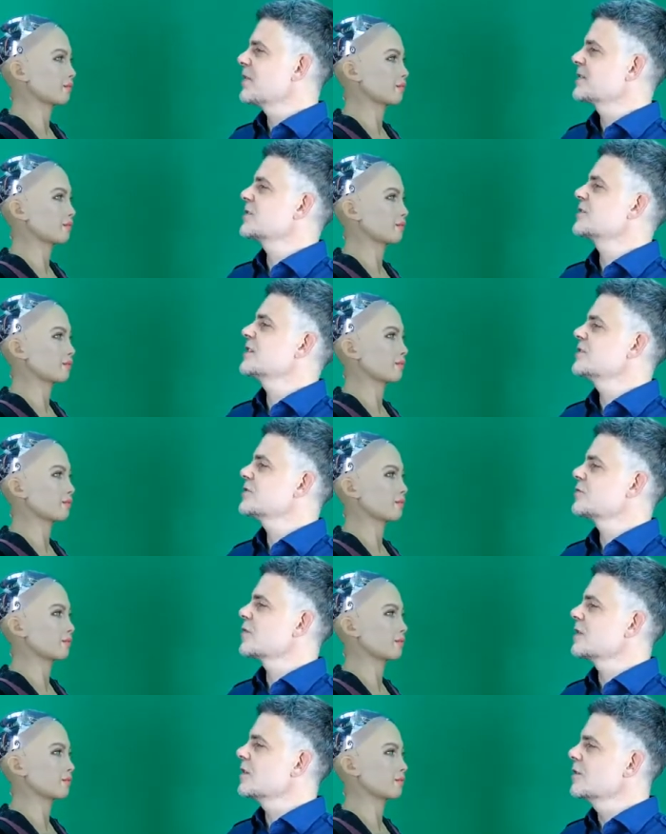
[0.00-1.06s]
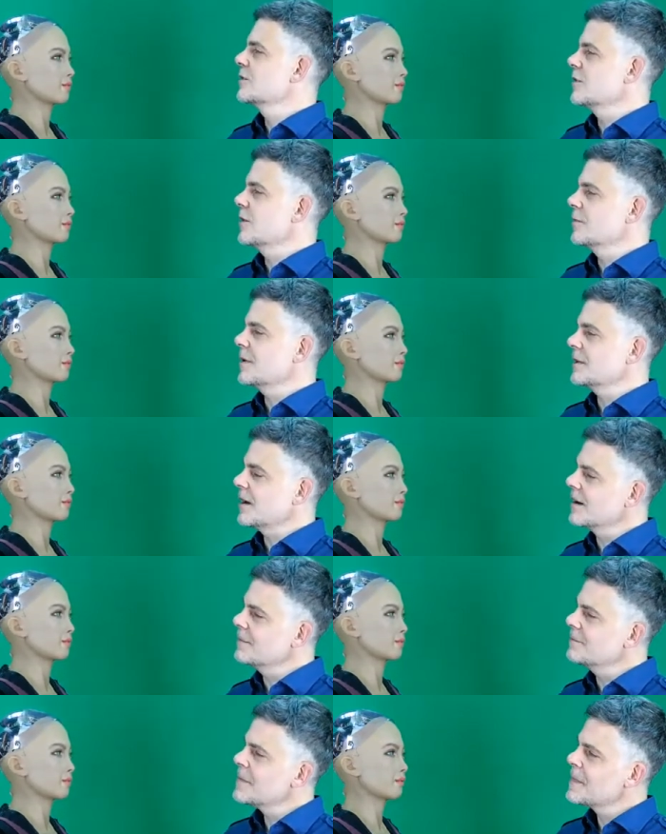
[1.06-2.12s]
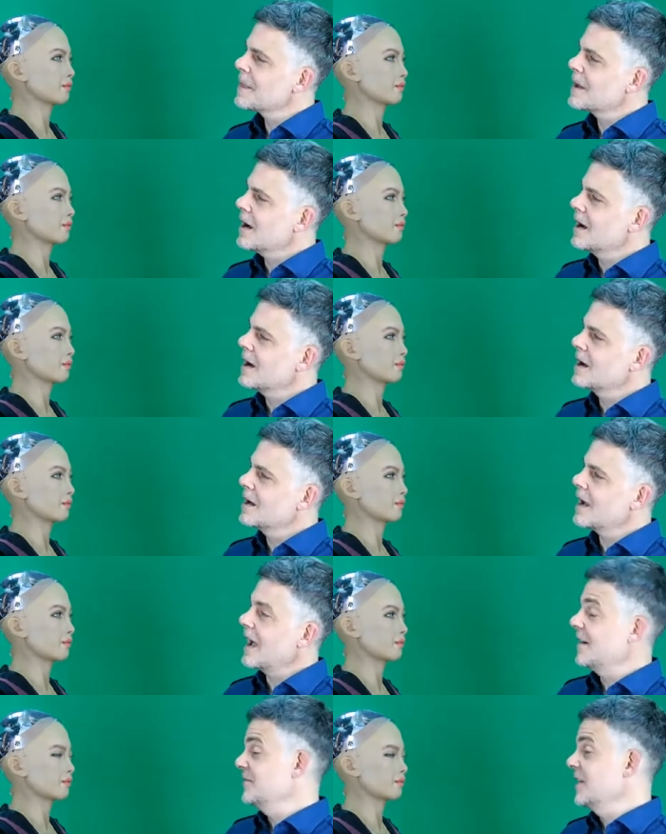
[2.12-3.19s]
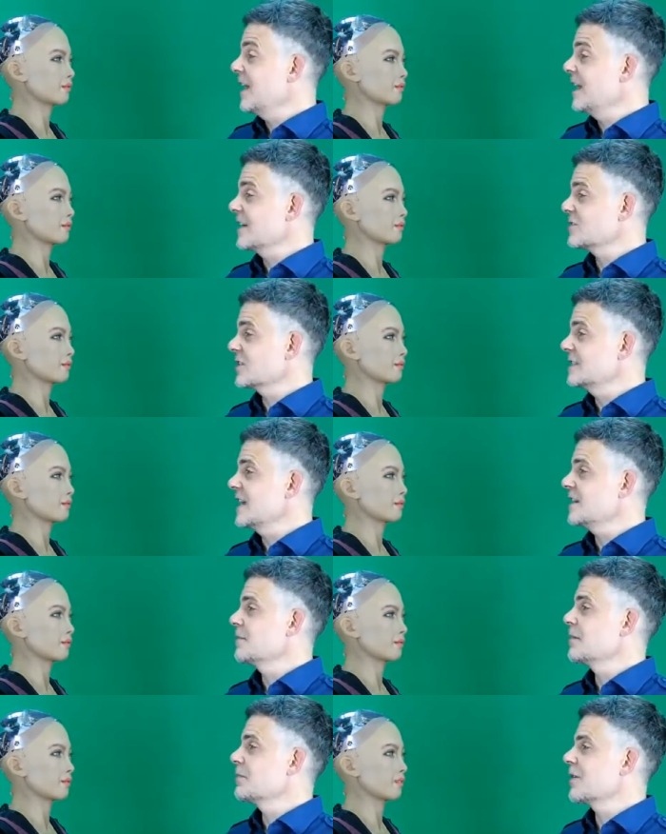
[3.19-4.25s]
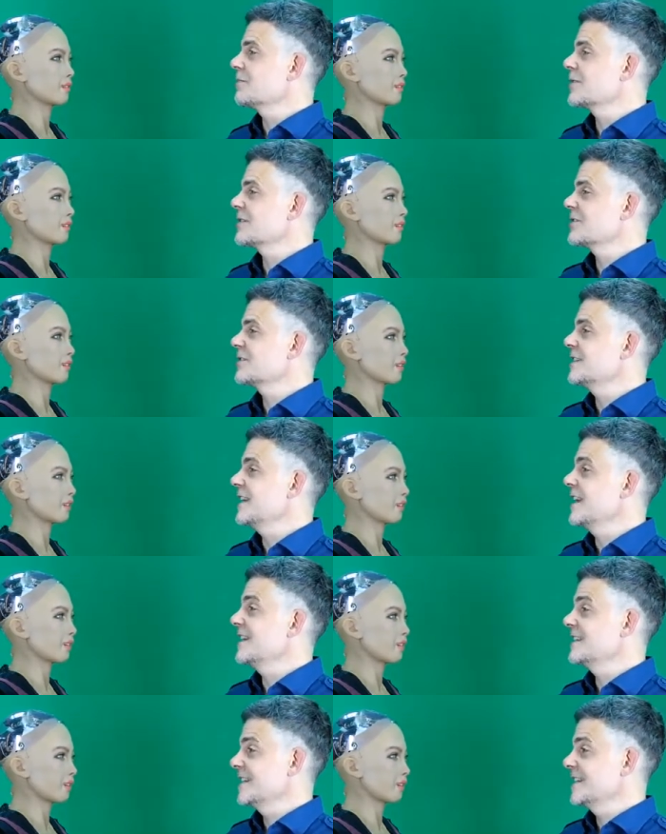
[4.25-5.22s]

Speaker 1: pressure tends to run low, you know, but I have not actually taken my blood pressure today.